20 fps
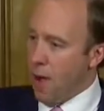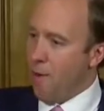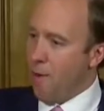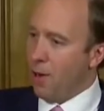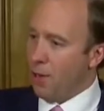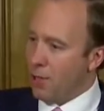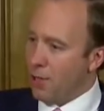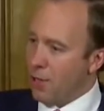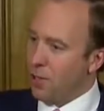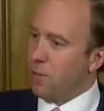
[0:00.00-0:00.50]

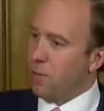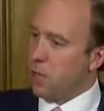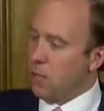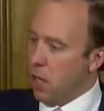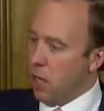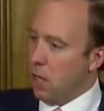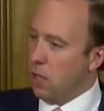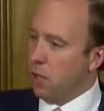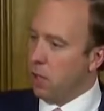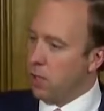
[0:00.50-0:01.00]
areas
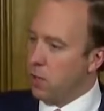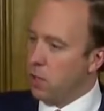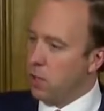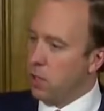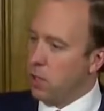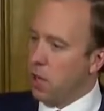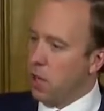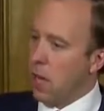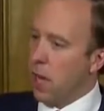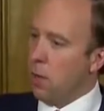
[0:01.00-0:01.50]
themselves,
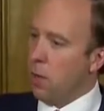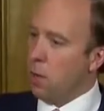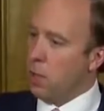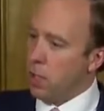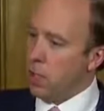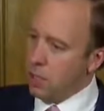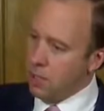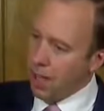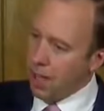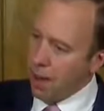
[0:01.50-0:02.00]
and we
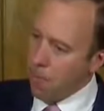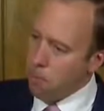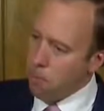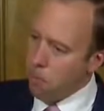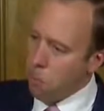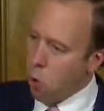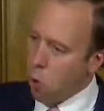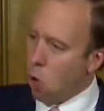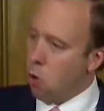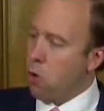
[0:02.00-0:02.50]
need to get
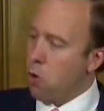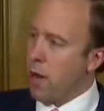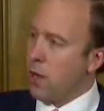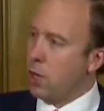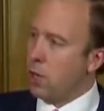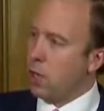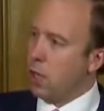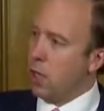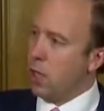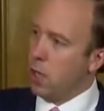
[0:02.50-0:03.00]
more
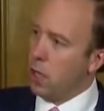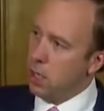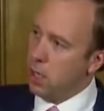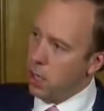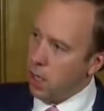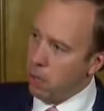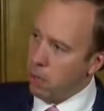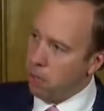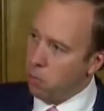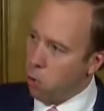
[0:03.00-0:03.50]
granular
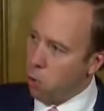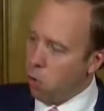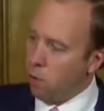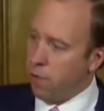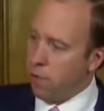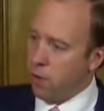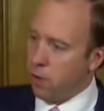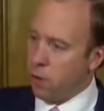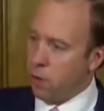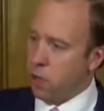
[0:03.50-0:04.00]
and more
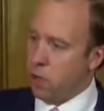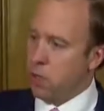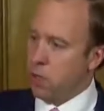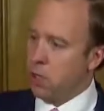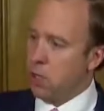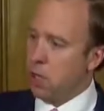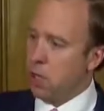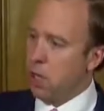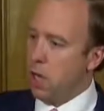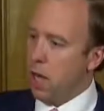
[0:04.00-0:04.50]

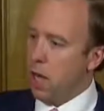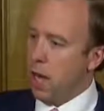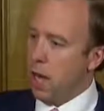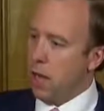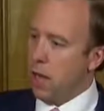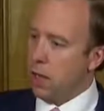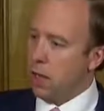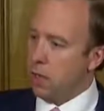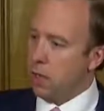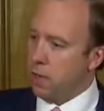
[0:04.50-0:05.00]
focused
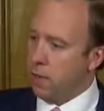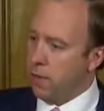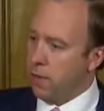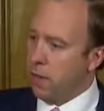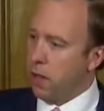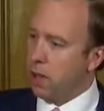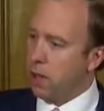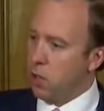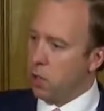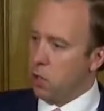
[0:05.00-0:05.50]
and
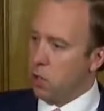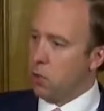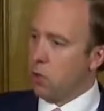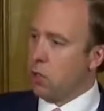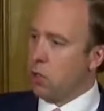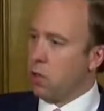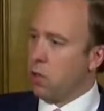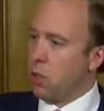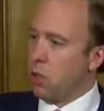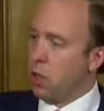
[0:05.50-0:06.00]
find the
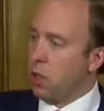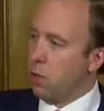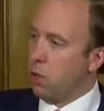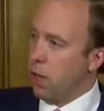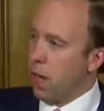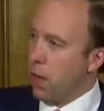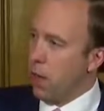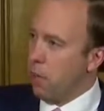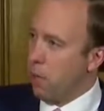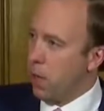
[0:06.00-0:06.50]
source of the
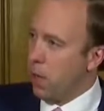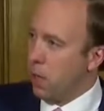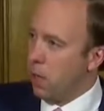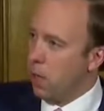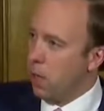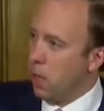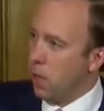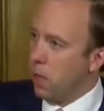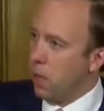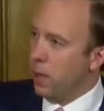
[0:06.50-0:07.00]
local outbreak
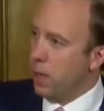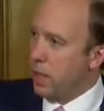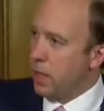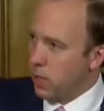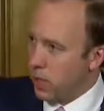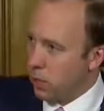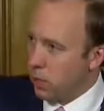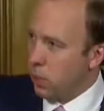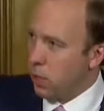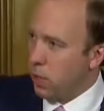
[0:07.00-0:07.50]
and then
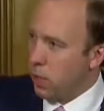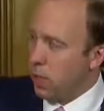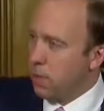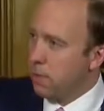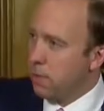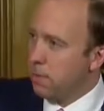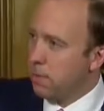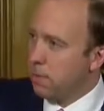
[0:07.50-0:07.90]
deal with it.